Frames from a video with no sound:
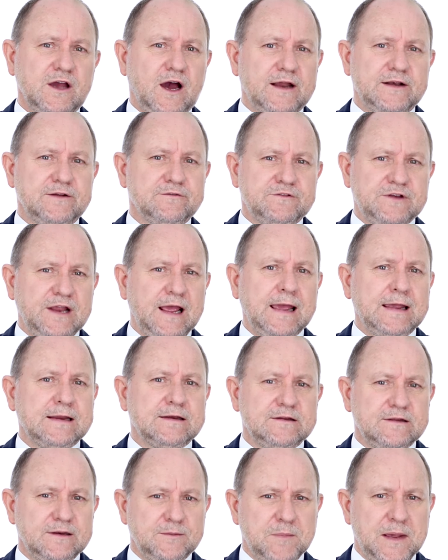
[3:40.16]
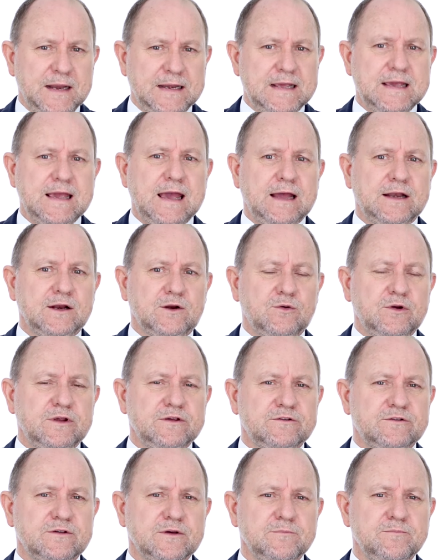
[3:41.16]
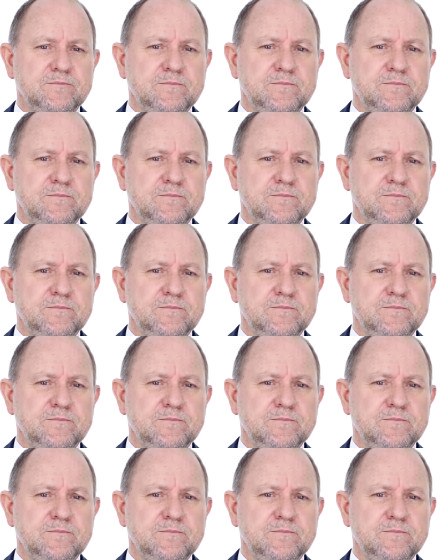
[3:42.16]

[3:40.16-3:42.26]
kind of tanked in many categories.